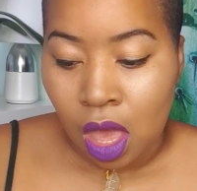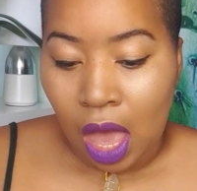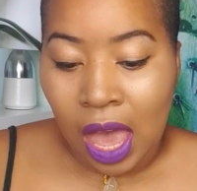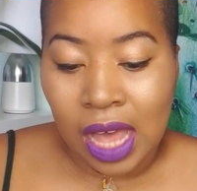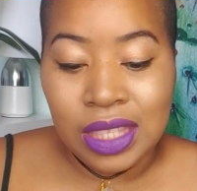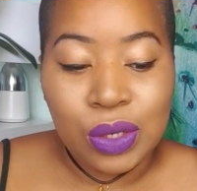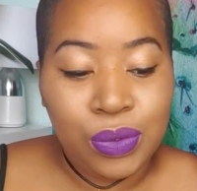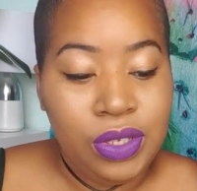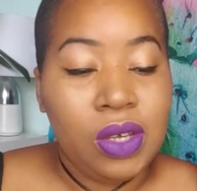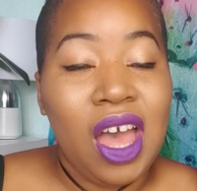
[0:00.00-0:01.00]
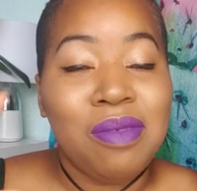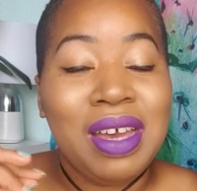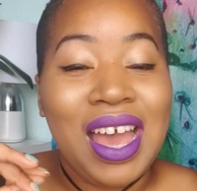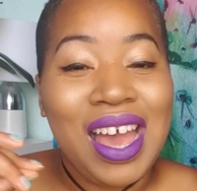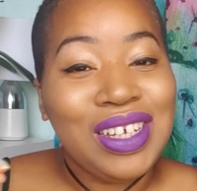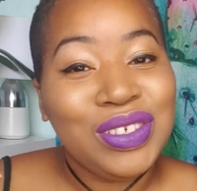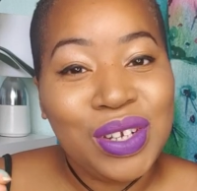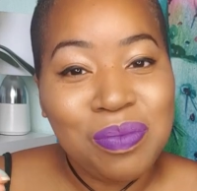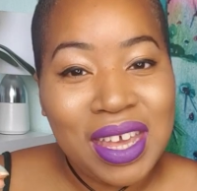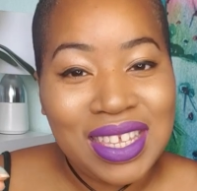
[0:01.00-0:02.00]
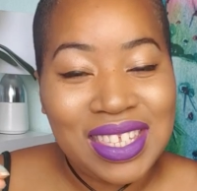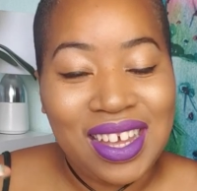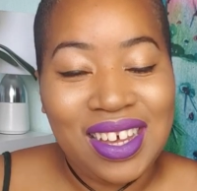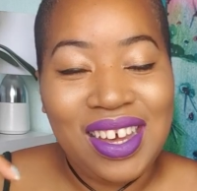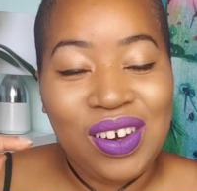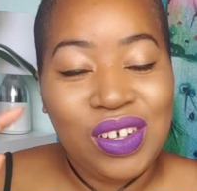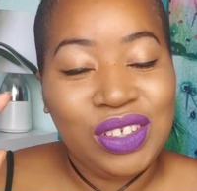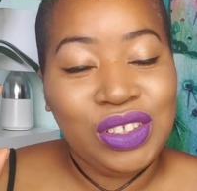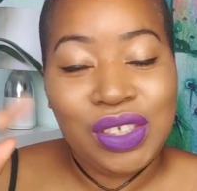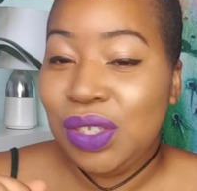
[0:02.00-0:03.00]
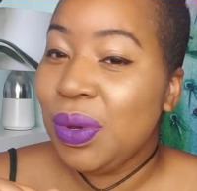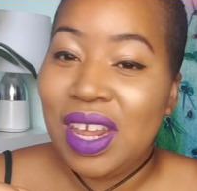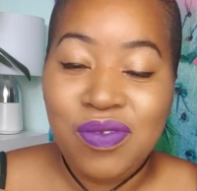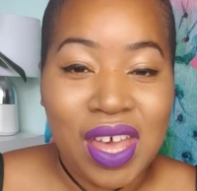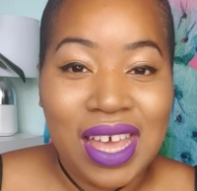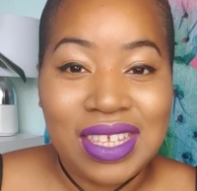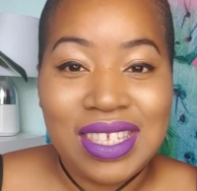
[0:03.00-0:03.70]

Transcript: And also, I have my AStROMIXER on June 21st.